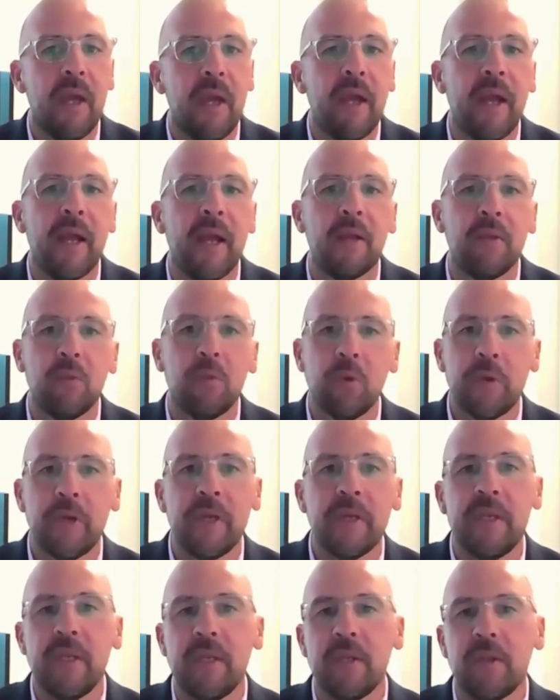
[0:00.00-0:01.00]
and
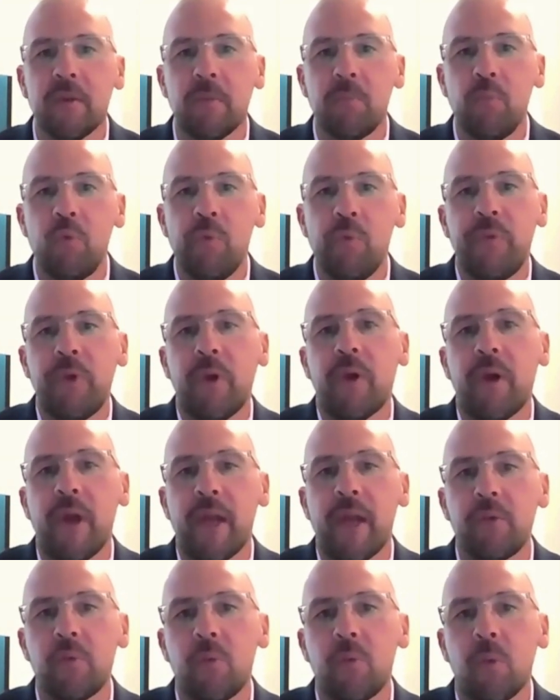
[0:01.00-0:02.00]
looking to either move their
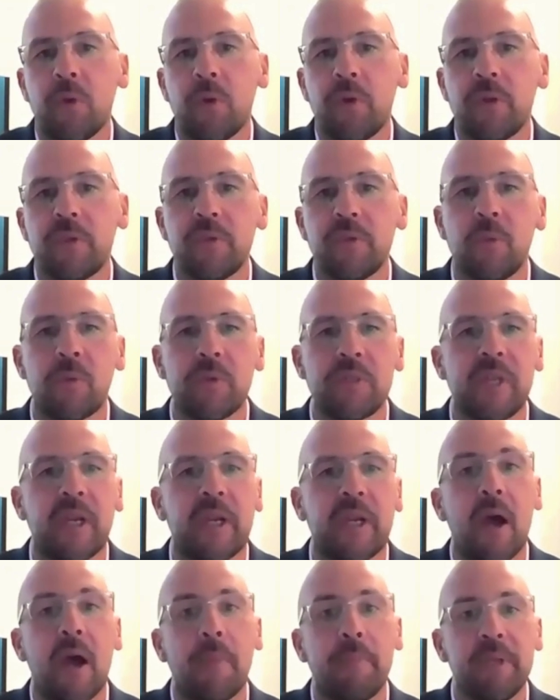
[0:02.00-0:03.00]
headquarters or
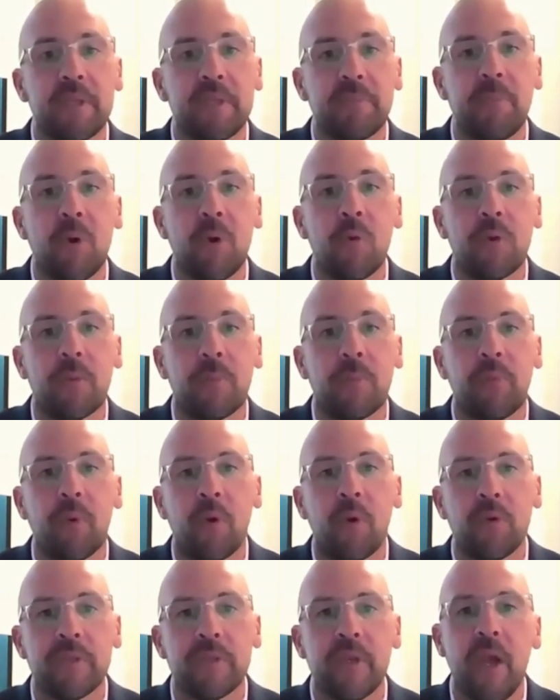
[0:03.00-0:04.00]
take a hub and spoke
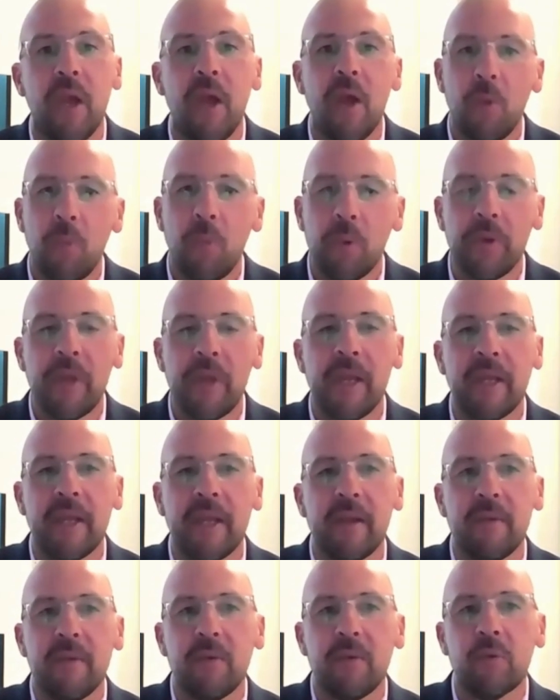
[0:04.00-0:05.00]
approach where they
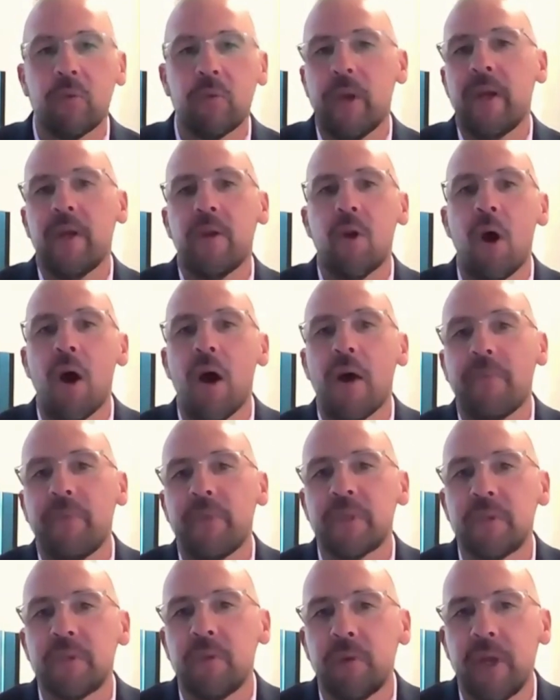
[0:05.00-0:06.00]
can create an
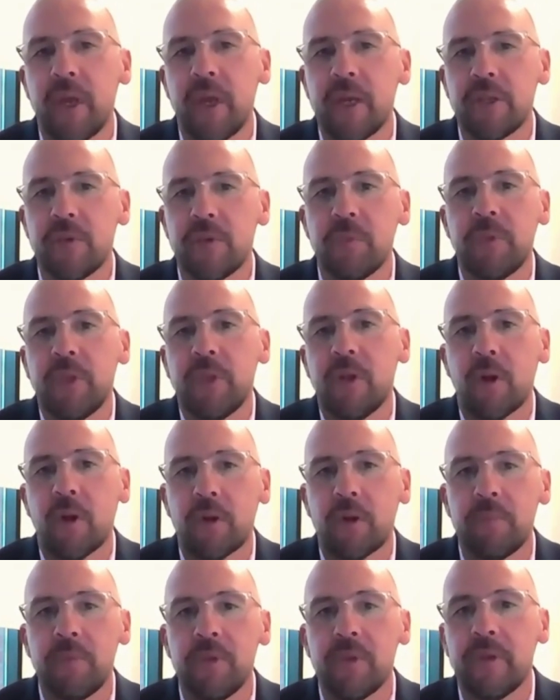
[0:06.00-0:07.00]
office location within our
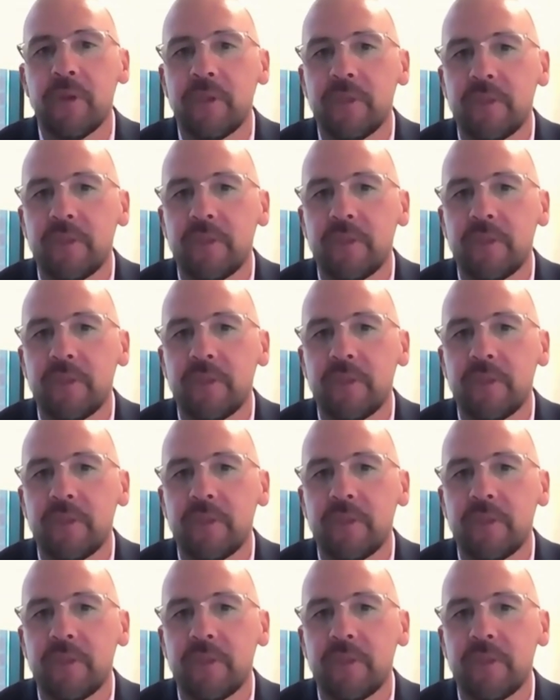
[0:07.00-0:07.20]
community.